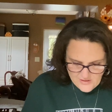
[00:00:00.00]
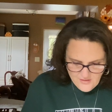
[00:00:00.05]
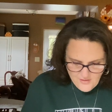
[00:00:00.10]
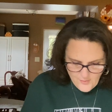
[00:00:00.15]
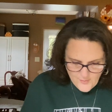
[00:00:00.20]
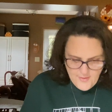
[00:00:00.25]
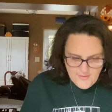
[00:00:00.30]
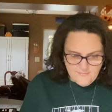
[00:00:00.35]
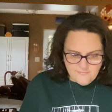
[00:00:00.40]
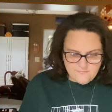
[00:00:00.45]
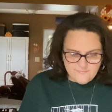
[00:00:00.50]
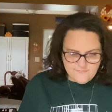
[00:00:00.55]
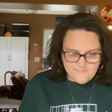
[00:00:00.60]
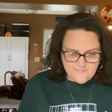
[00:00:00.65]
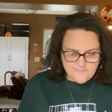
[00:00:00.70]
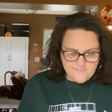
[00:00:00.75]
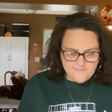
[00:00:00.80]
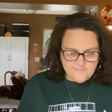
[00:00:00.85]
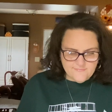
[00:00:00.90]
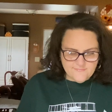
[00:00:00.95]
All right.
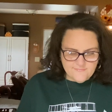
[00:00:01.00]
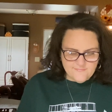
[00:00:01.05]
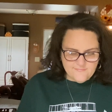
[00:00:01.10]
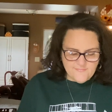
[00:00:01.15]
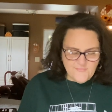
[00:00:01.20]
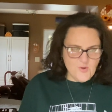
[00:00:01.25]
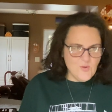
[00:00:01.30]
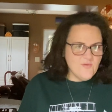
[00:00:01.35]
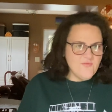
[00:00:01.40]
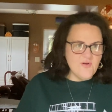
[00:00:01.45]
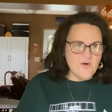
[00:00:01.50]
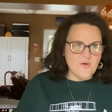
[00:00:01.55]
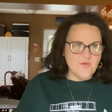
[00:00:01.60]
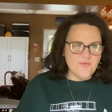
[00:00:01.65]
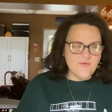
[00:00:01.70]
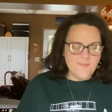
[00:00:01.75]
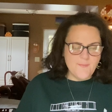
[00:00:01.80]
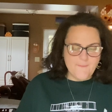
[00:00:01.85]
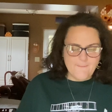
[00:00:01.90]
No FOs.